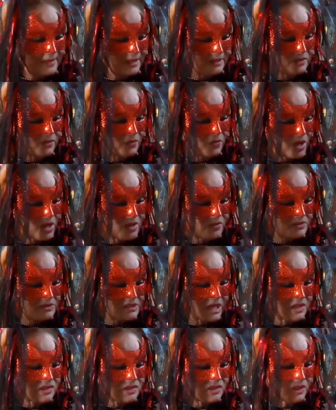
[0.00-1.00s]
the rock was
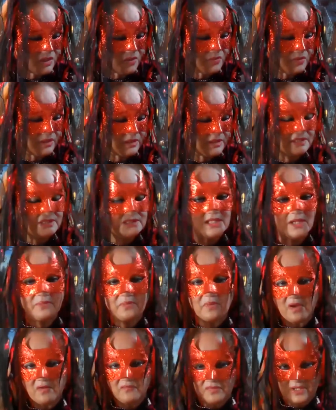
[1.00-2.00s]
actually only the tip
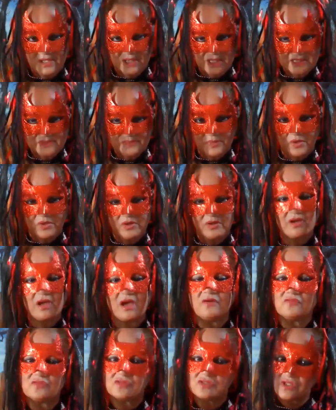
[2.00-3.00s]
of an iceberg
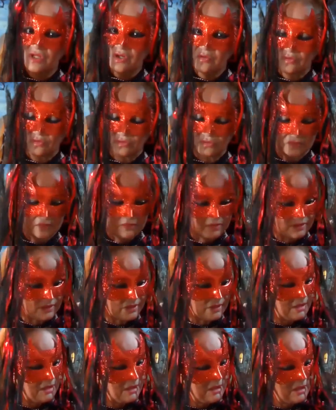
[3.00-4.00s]
of stone,
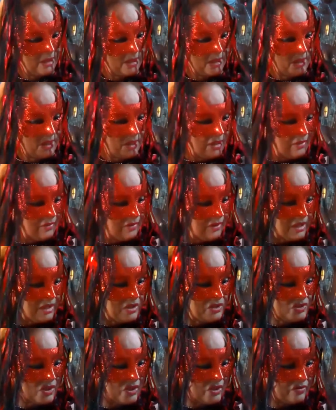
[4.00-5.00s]
the
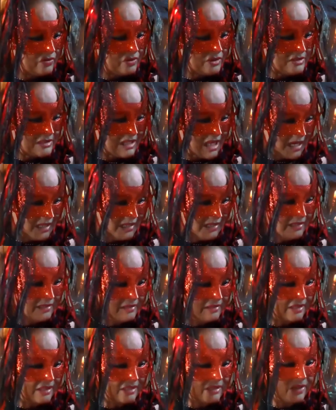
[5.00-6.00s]
engineer decided
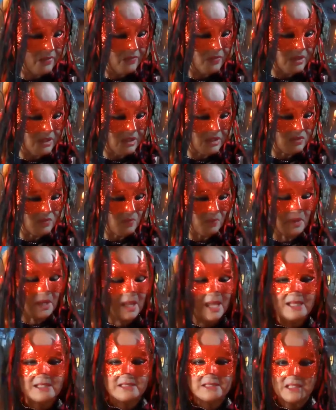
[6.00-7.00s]
that they would need to
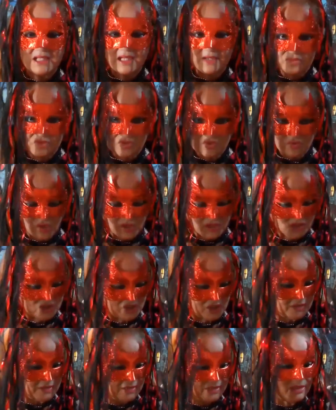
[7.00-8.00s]
blast the
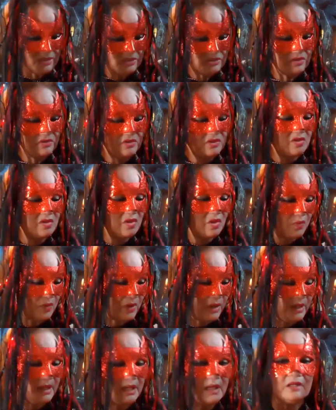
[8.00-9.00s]
obstruction so that the
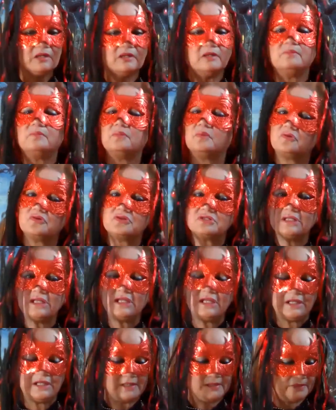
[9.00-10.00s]
grading could
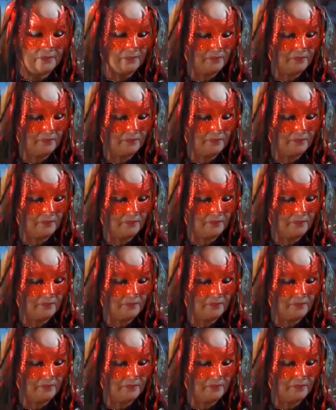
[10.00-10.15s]
proceed.